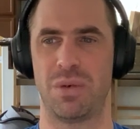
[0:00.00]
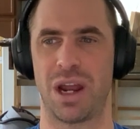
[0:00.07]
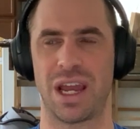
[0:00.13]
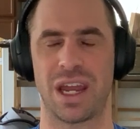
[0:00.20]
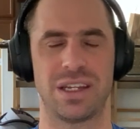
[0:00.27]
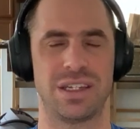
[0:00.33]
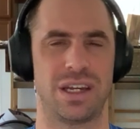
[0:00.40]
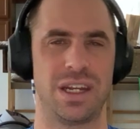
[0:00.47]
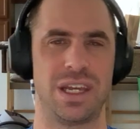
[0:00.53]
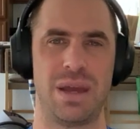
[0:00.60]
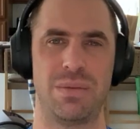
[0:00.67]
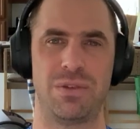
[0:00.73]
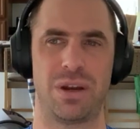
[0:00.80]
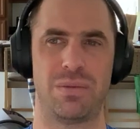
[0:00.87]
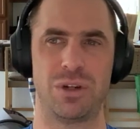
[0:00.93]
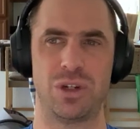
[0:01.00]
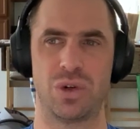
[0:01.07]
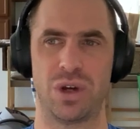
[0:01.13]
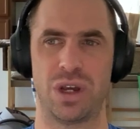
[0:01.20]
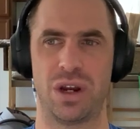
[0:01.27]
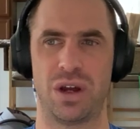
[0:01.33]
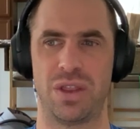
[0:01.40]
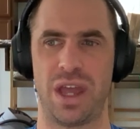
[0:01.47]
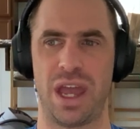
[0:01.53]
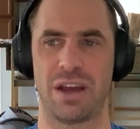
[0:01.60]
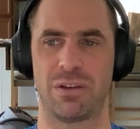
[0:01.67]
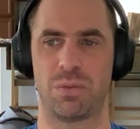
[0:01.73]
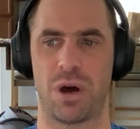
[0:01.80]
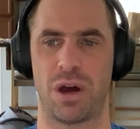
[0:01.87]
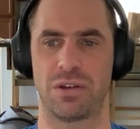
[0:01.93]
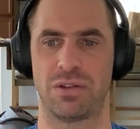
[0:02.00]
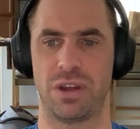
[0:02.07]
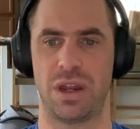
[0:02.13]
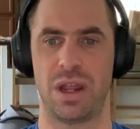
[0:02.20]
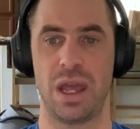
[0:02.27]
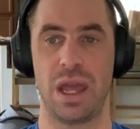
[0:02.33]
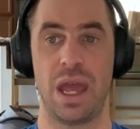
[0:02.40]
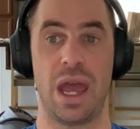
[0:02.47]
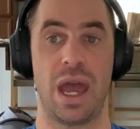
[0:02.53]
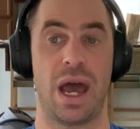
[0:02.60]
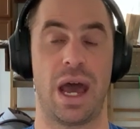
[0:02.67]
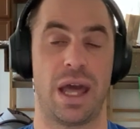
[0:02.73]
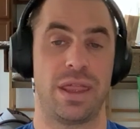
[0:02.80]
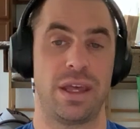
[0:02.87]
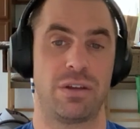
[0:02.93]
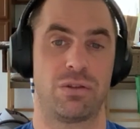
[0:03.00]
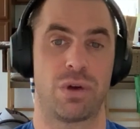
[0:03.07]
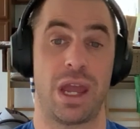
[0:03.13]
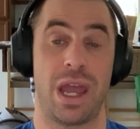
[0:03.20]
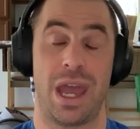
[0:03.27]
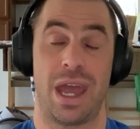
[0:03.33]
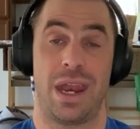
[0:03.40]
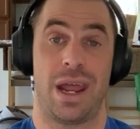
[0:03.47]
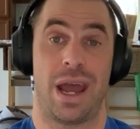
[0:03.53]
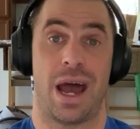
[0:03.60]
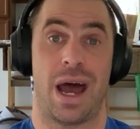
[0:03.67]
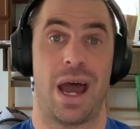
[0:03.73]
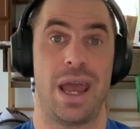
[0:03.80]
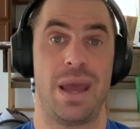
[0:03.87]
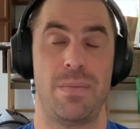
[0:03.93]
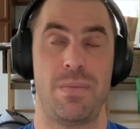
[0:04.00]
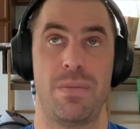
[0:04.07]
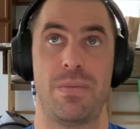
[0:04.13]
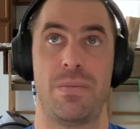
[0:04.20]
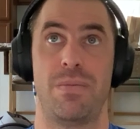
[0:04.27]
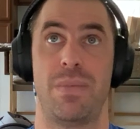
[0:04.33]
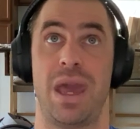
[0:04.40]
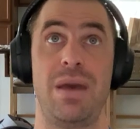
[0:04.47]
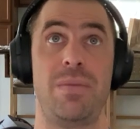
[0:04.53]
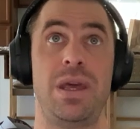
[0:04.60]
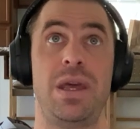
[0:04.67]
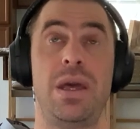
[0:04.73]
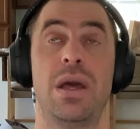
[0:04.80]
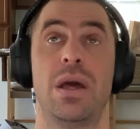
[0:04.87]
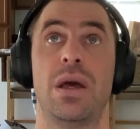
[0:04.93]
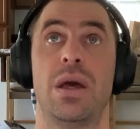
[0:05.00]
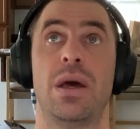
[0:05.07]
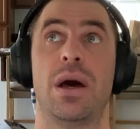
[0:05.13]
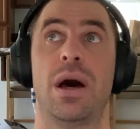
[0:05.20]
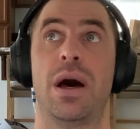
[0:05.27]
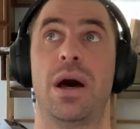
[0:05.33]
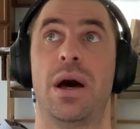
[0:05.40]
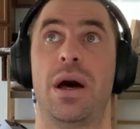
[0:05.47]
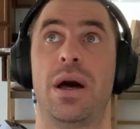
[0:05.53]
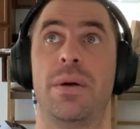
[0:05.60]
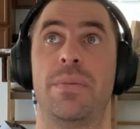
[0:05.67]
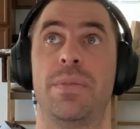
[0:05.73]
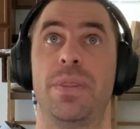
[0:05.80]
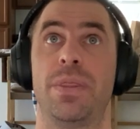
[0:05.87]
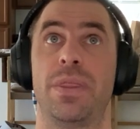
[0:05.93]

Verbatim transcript: But I got a ton of games that I'm enjoying on the Xbox, and I think it's great. And i maybe uh,